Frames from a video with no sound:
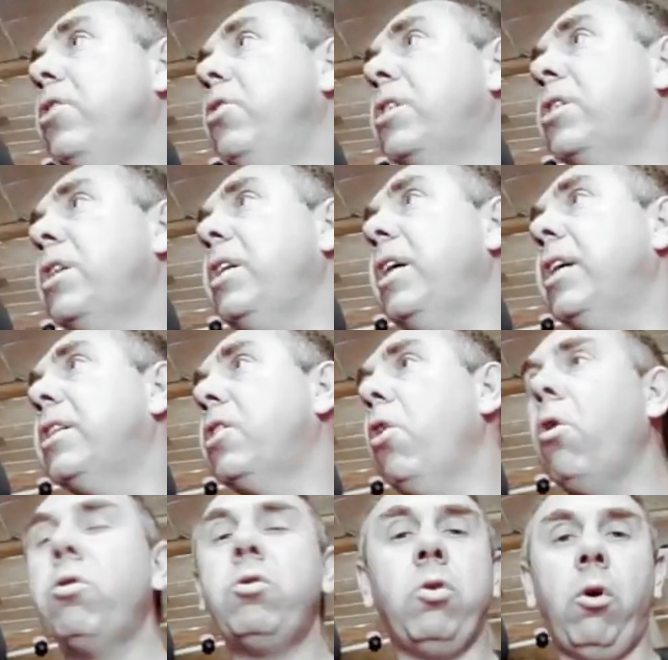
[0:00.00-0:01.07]
If I
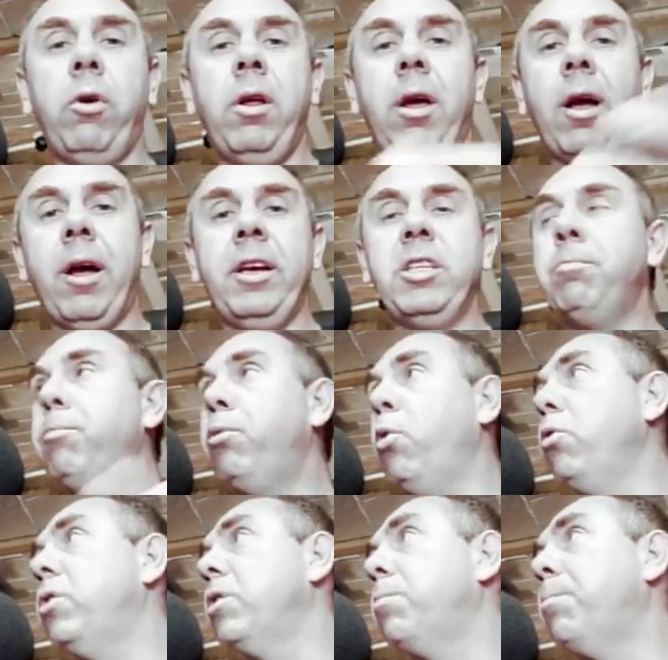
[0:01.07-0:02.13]
play on it, you can see
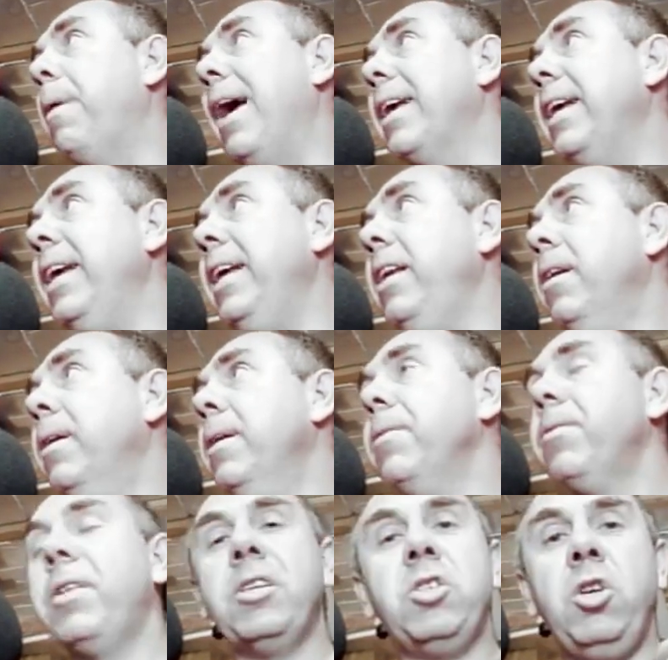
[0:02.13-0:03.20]
that's me talking
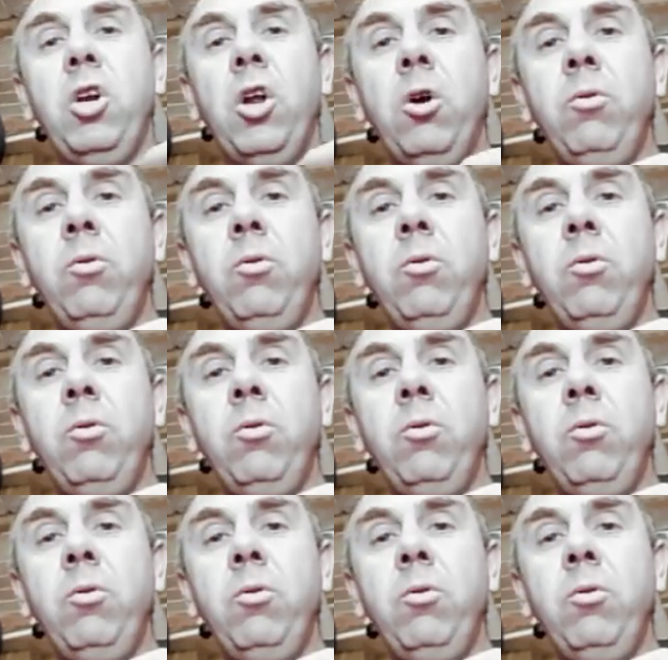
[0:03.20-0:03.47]
earlier.